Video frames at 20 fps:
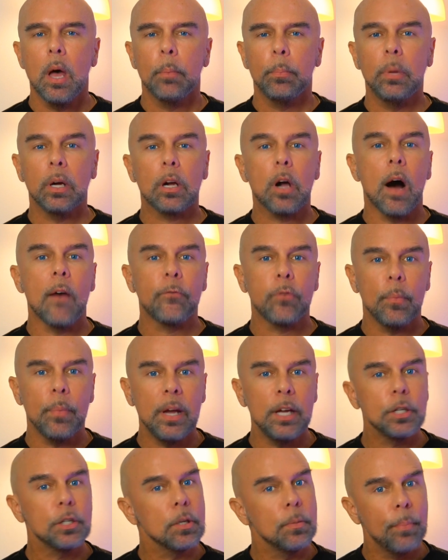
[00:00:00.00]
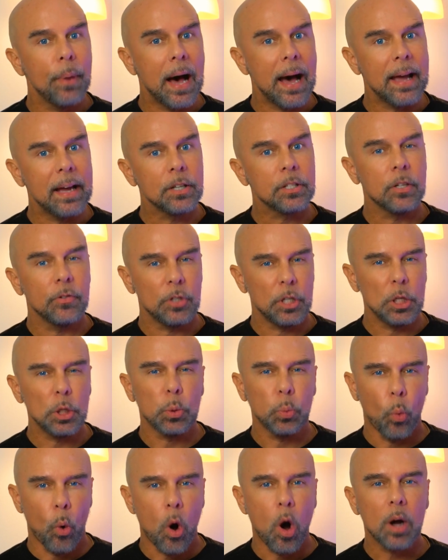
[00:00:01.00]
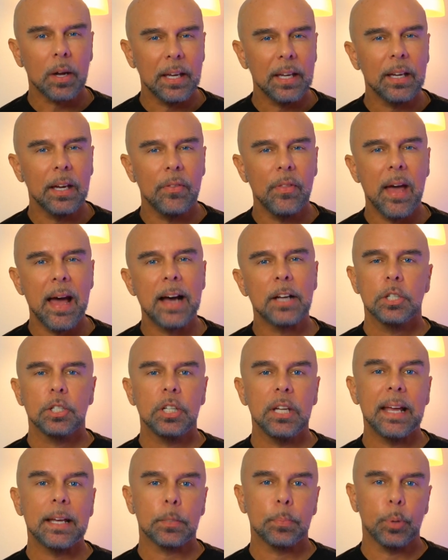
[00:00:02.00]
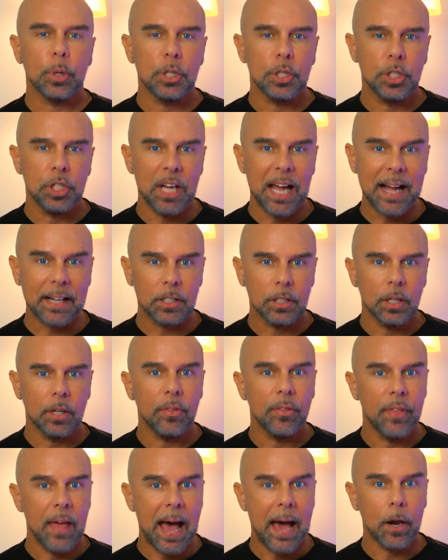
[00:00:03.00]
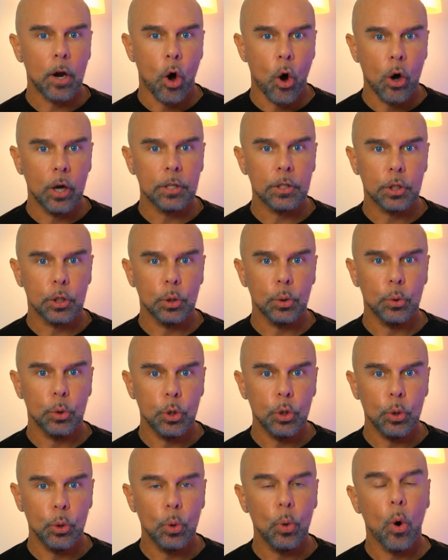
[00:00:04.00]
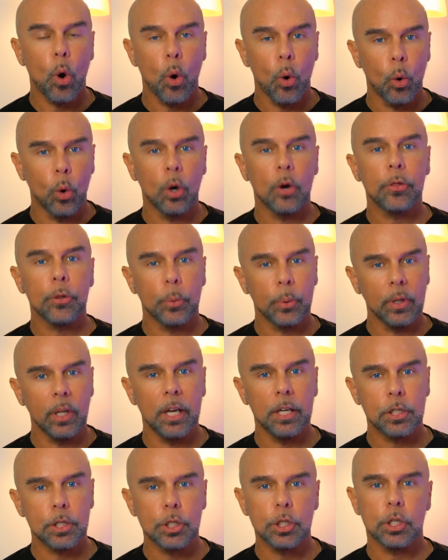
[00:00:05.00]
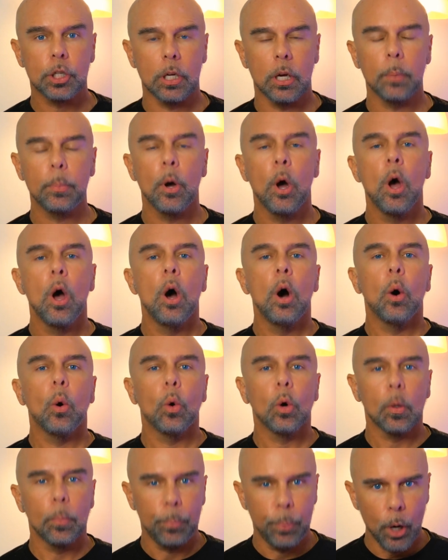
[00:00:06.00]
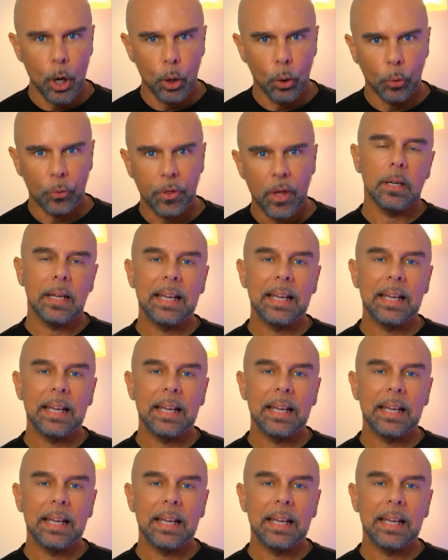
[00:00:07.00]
but confirmation bias, if she's walking in that, she has projected that onto you or the relationship, or both.